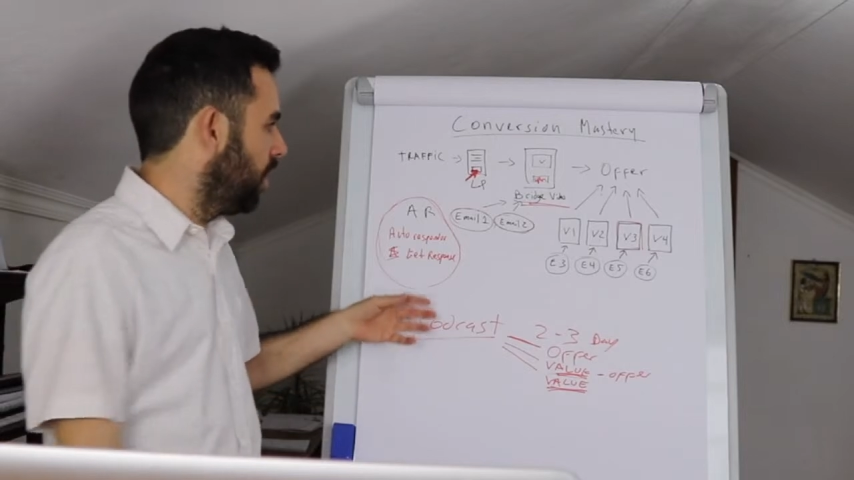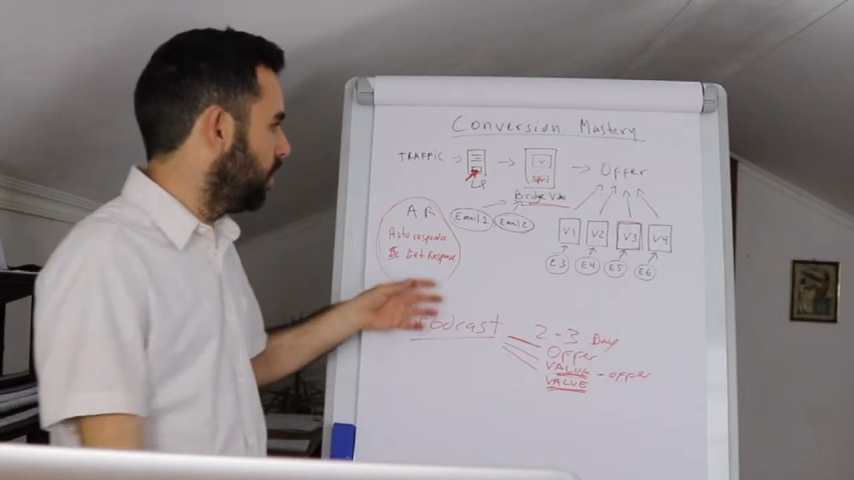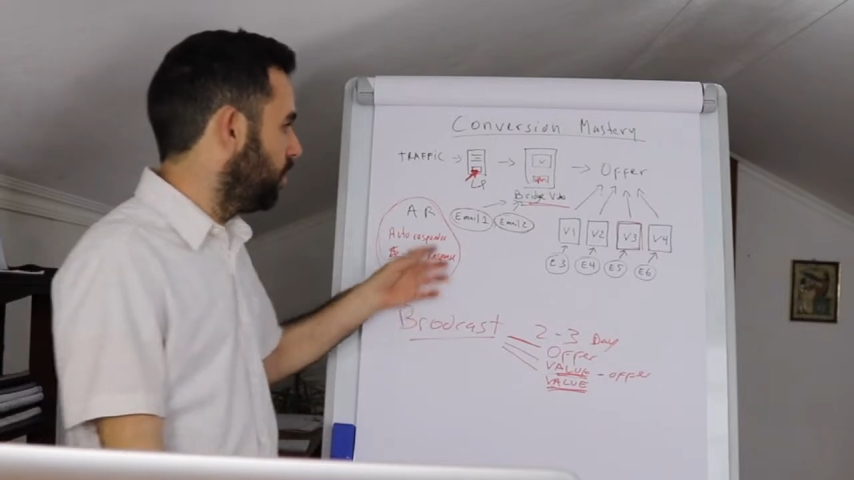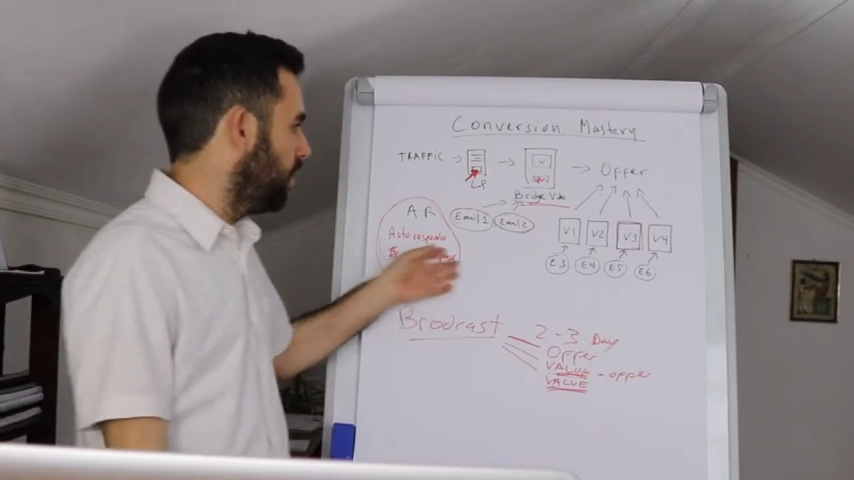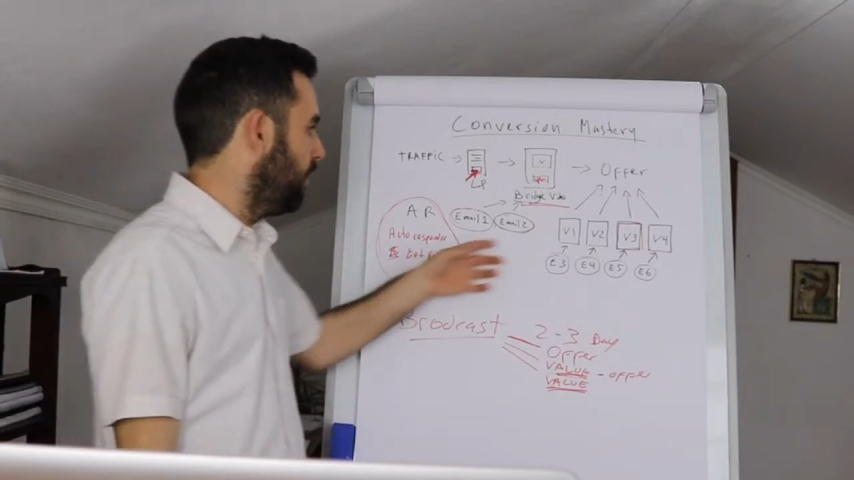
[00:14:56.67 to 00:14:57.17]

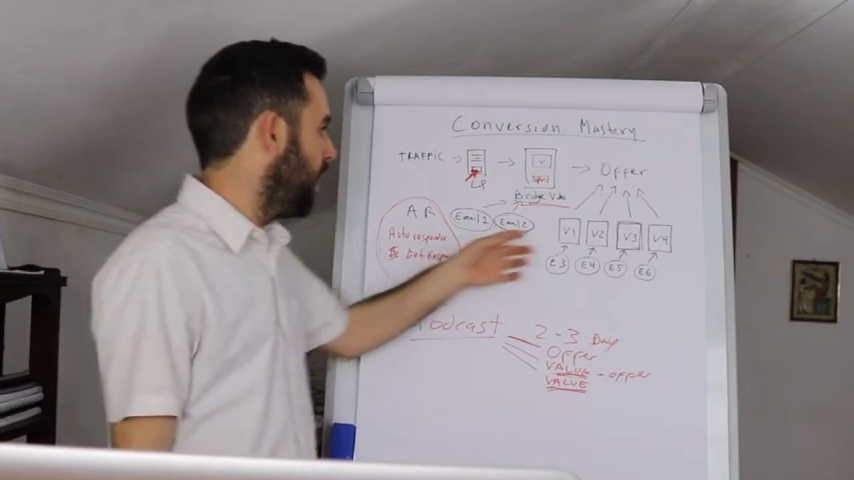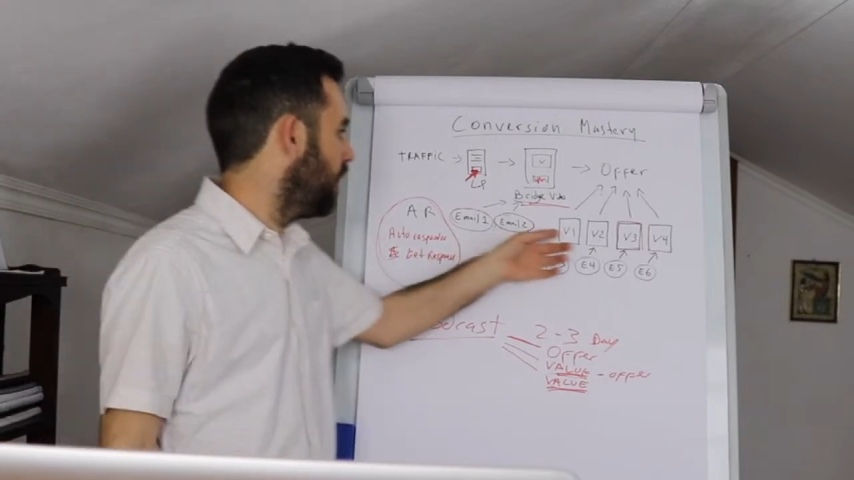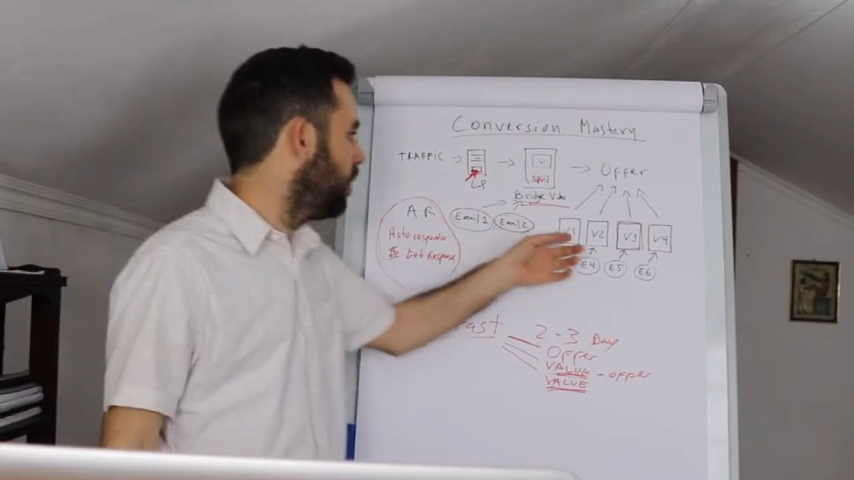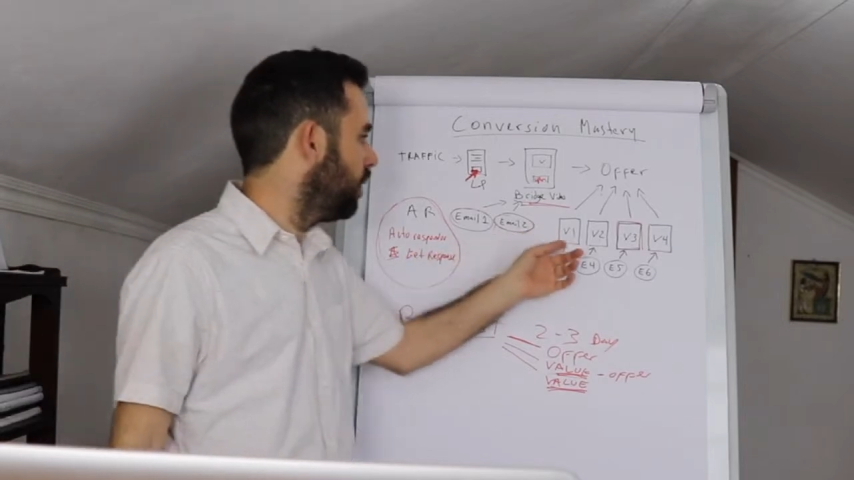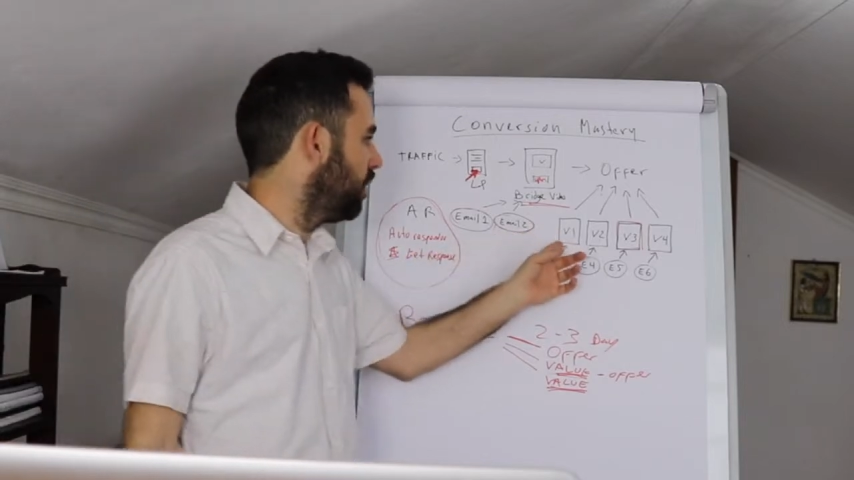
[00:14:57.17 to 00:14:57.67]
So the
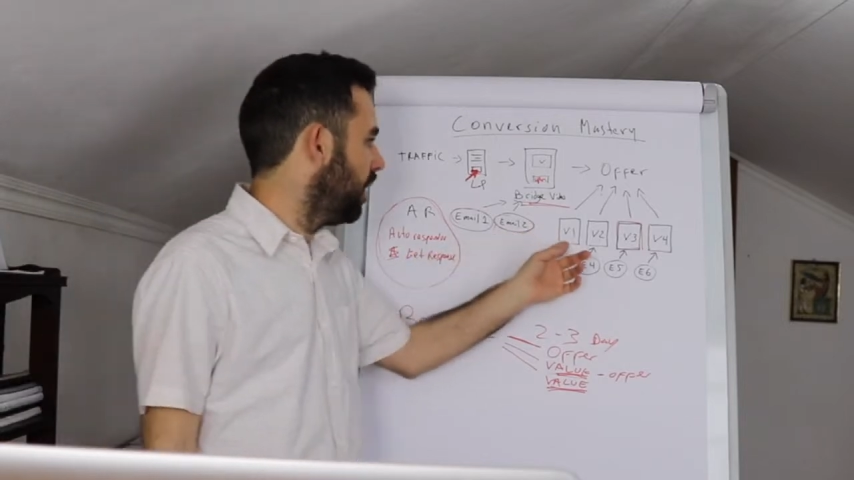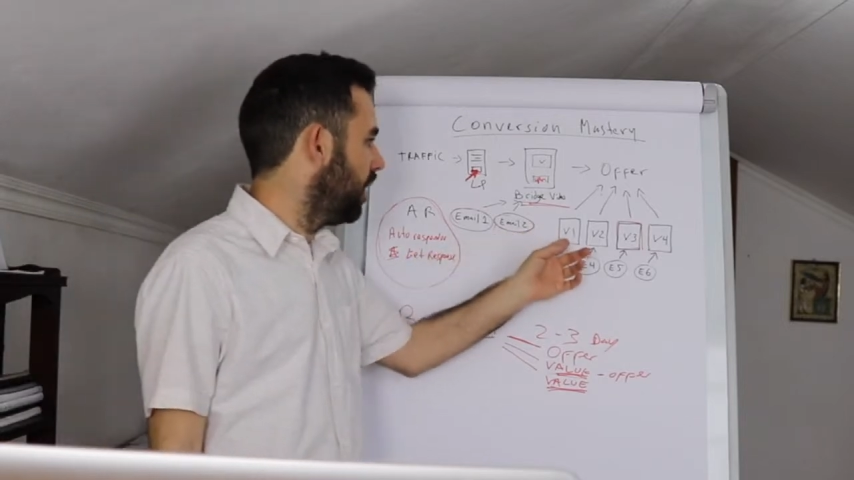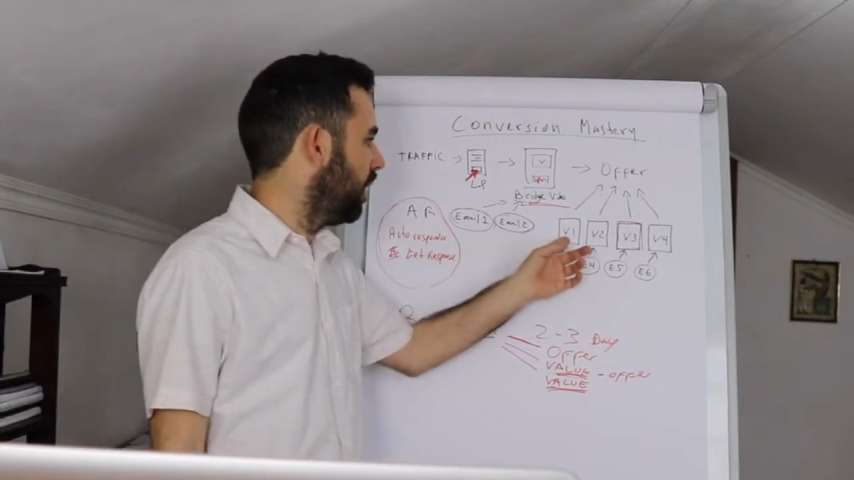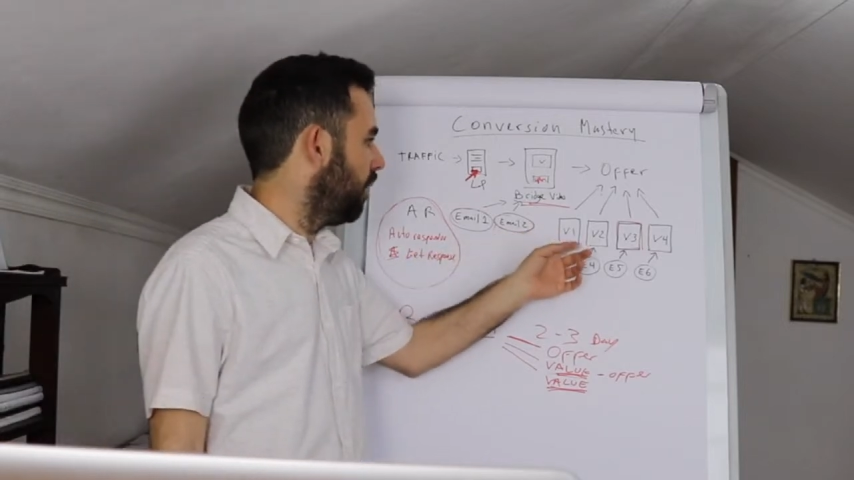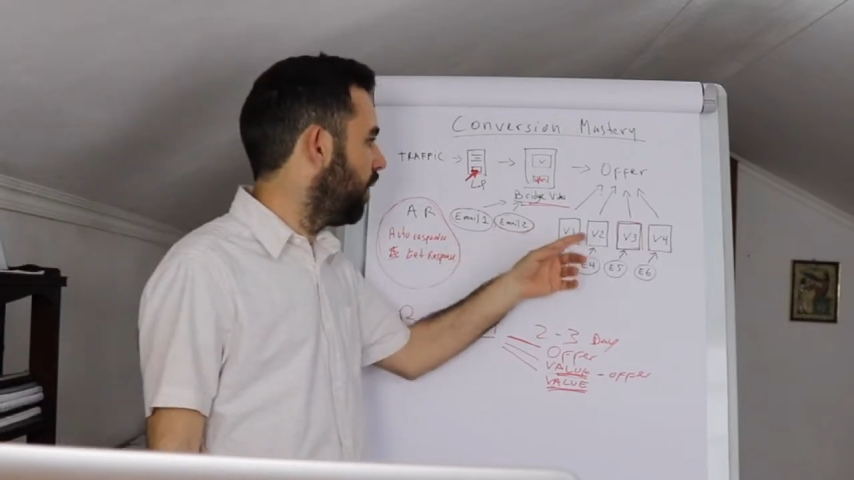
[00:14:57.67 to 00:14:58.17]

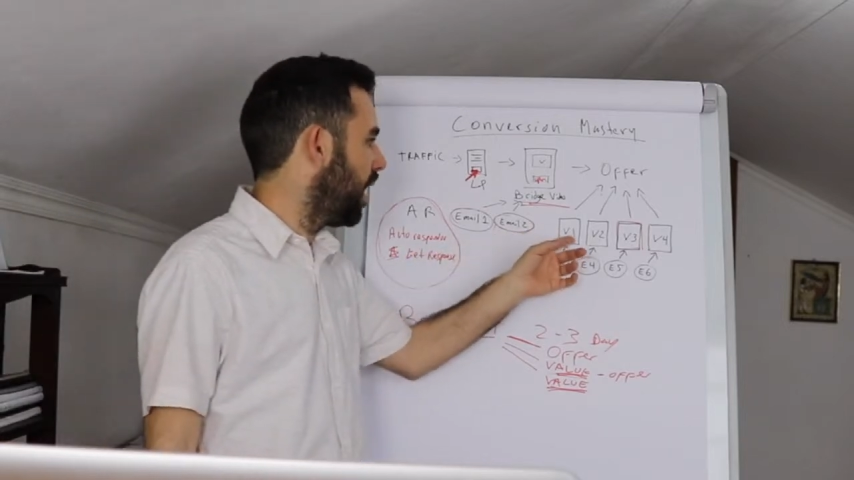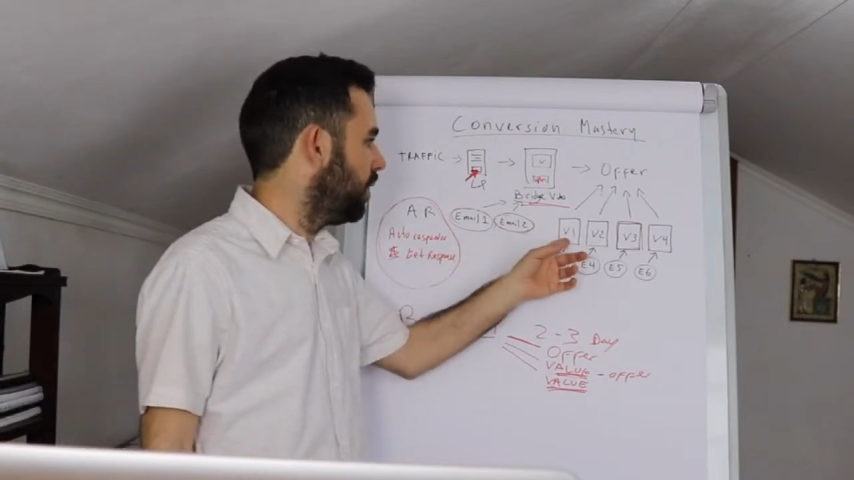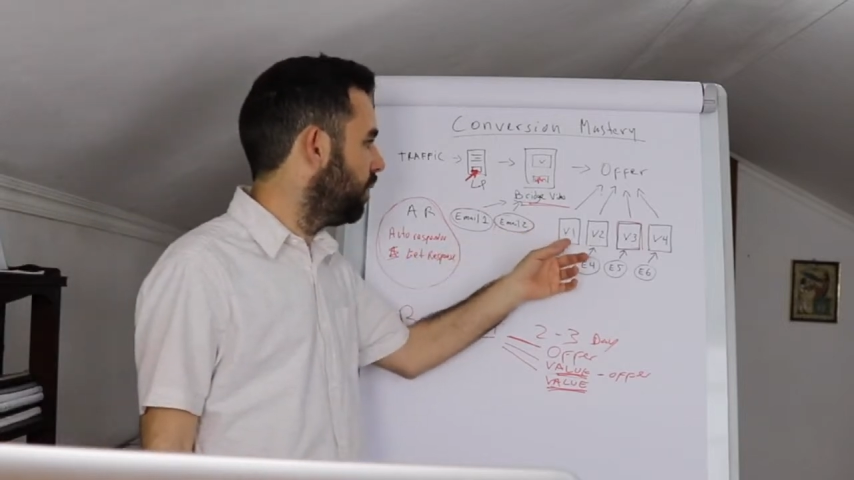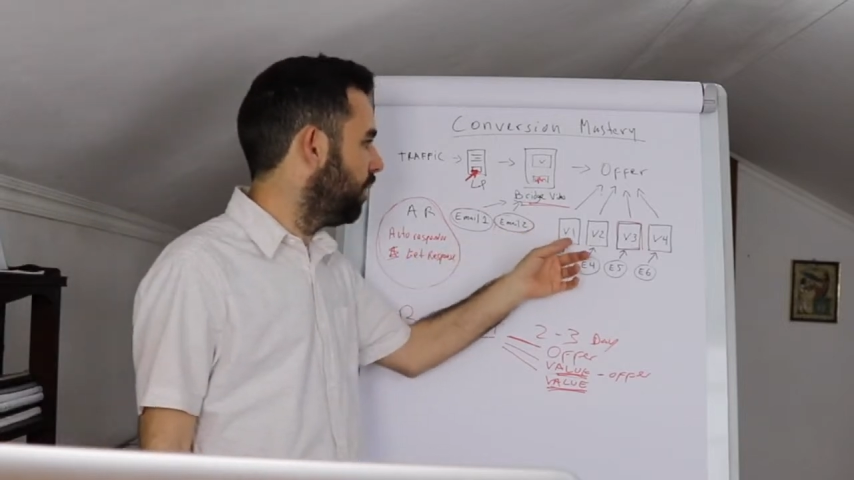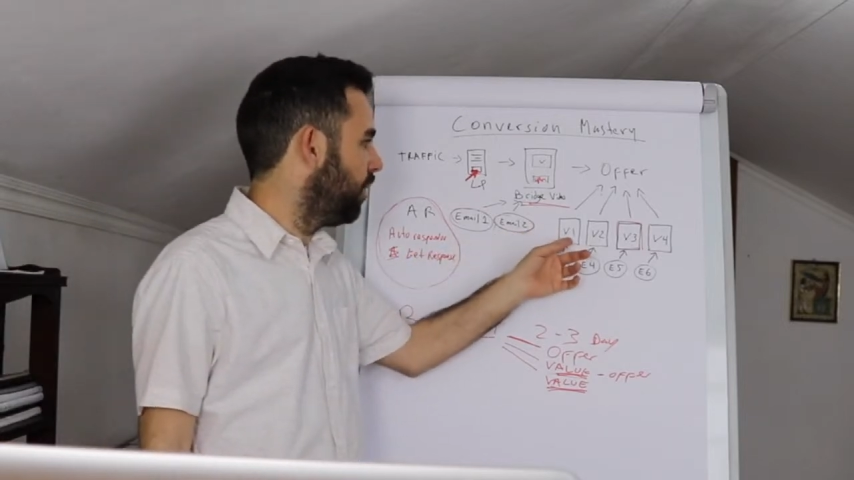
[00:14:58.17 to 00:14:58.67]

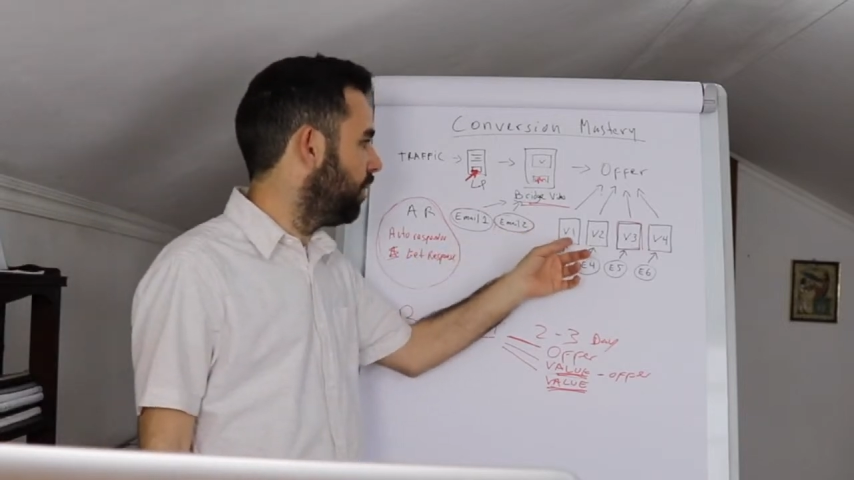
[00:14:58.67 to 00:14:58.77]
value